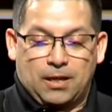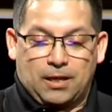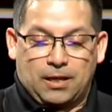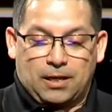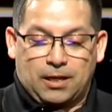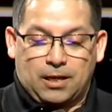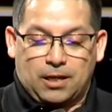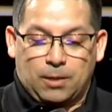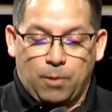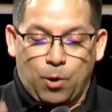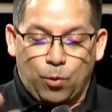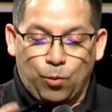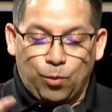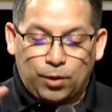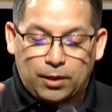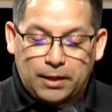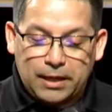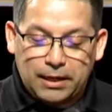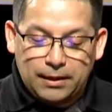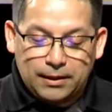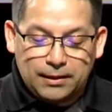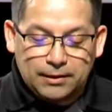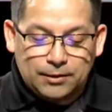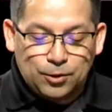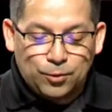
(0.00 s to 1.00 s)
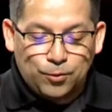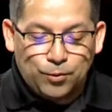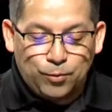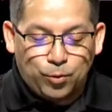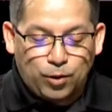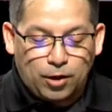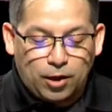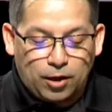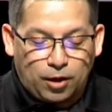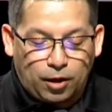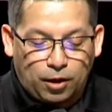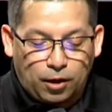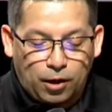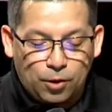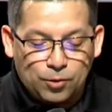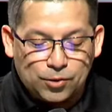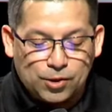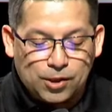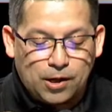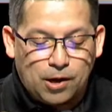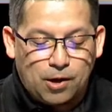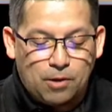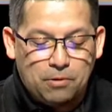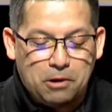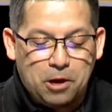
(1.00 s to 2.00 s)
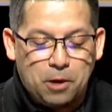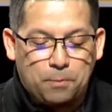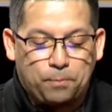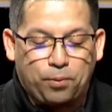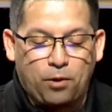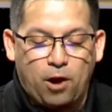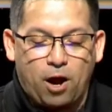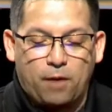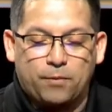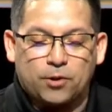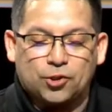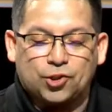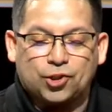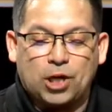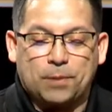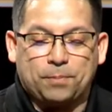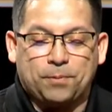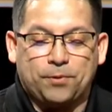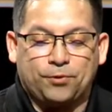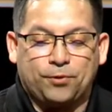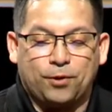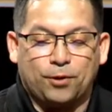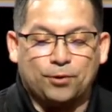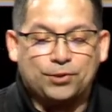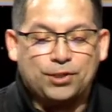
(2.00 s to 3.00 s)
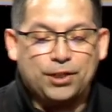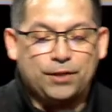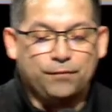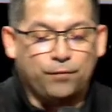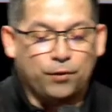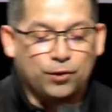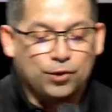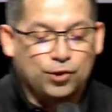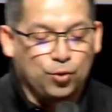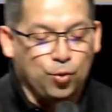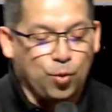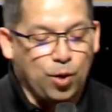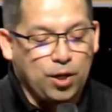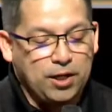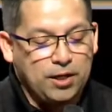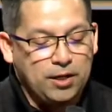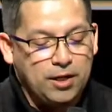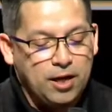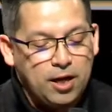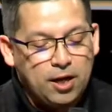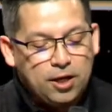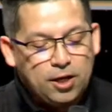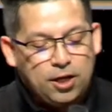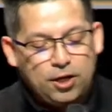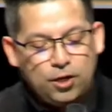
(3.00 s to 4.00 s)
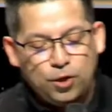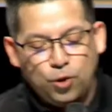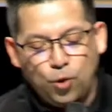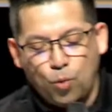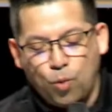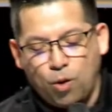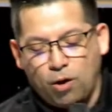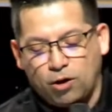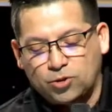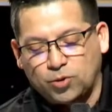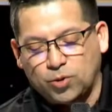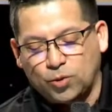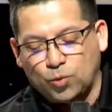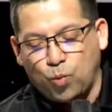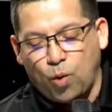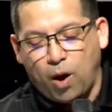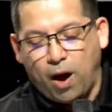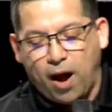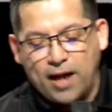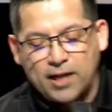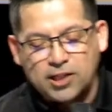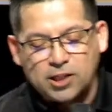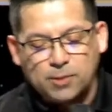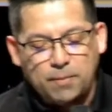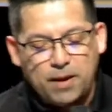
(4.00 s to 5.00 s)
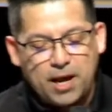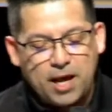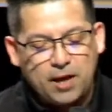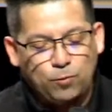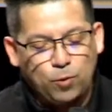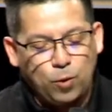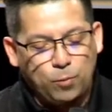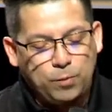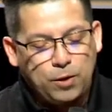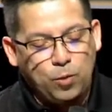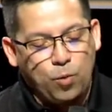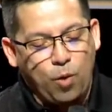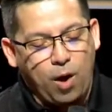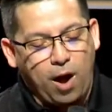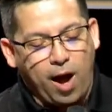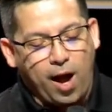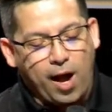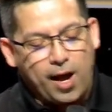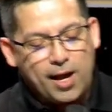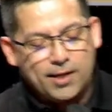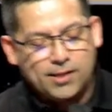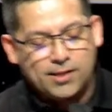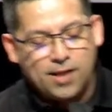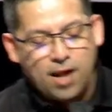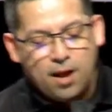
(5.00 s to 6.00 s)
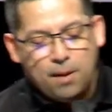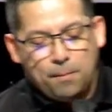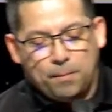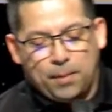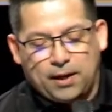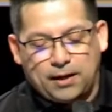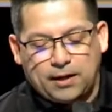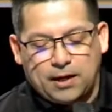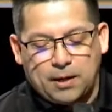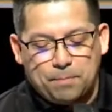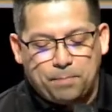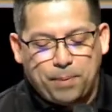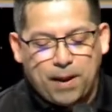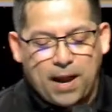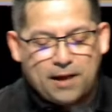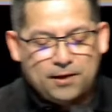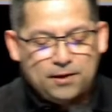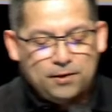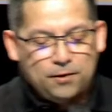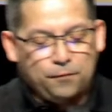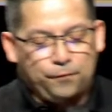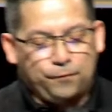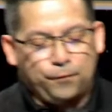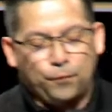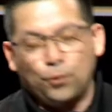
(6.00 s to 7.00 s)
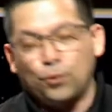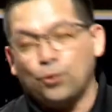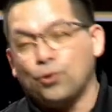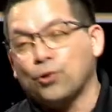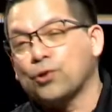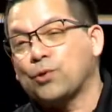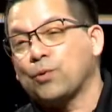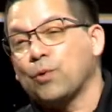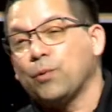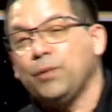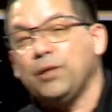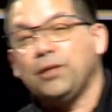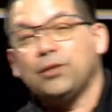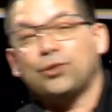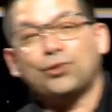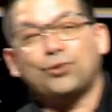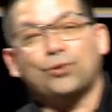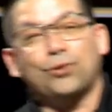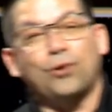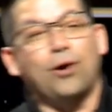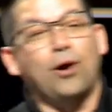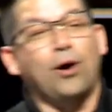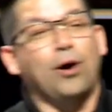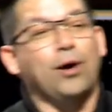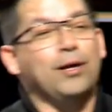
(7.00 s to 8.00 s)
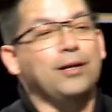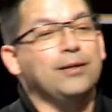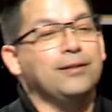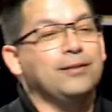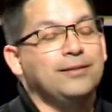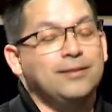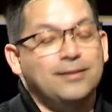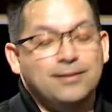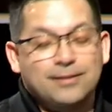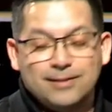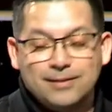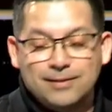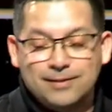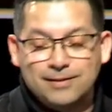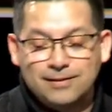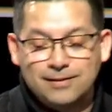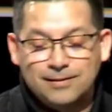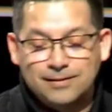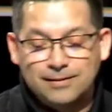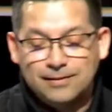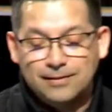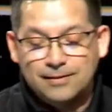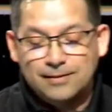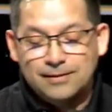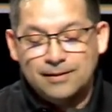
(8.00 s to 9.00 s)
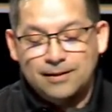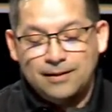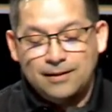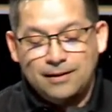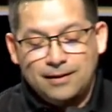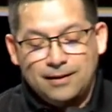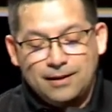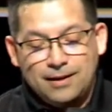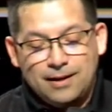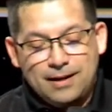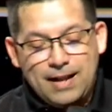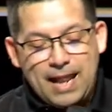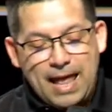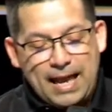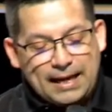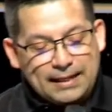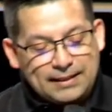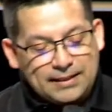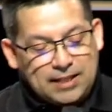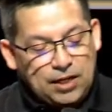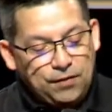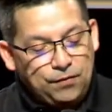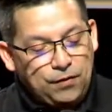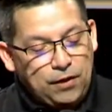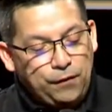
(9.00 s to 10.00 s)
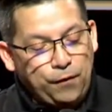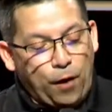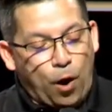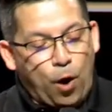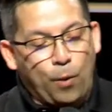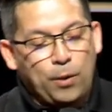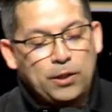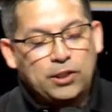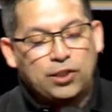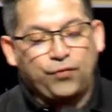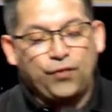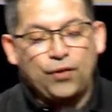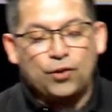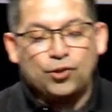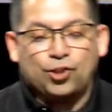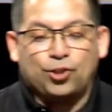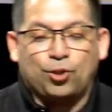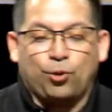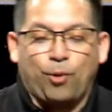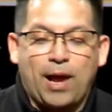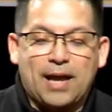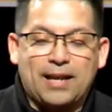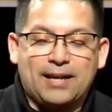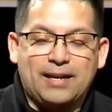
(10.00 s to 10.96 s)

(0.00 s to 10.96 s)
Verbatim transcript: Come on, we're getting to it. We're going to close it all up. Proverbs chapter 13, verse 20. He who walks with wise men will be wise, but a companion of fools will be destroyed. Negativity always feels threat.